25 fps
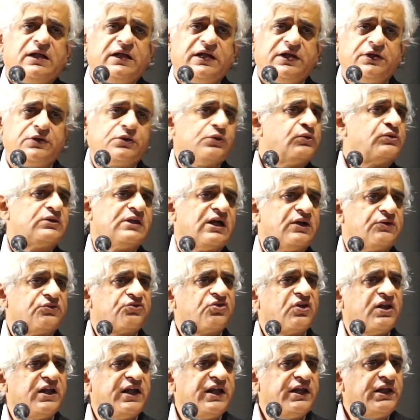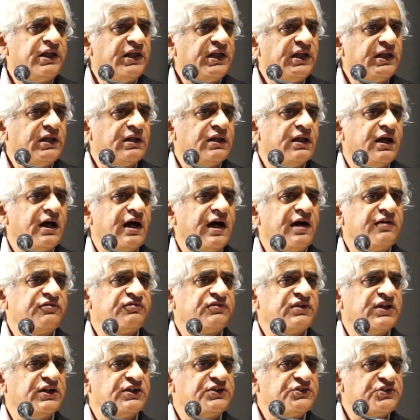in 2018
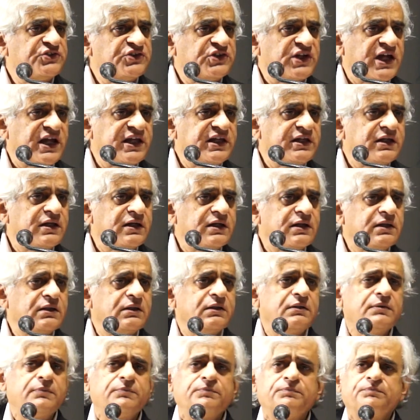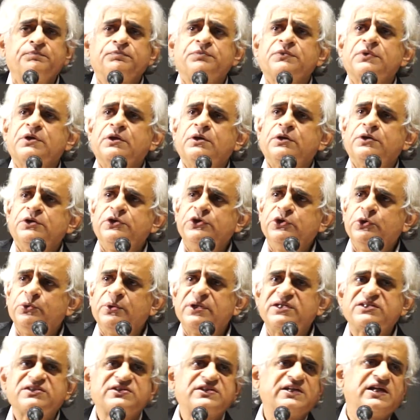after China,
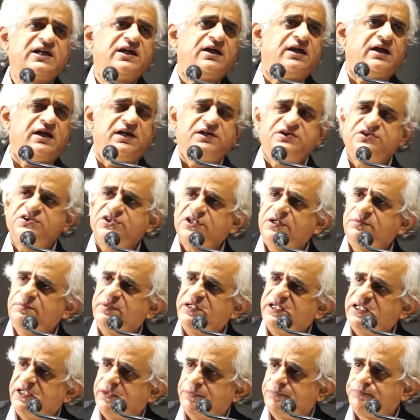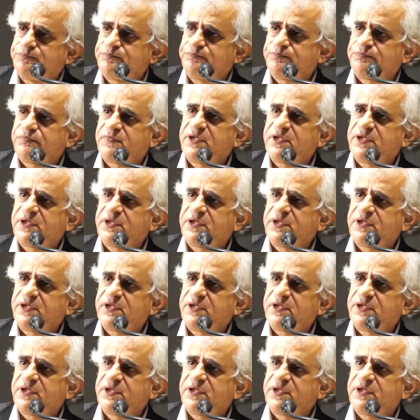USA and Germany.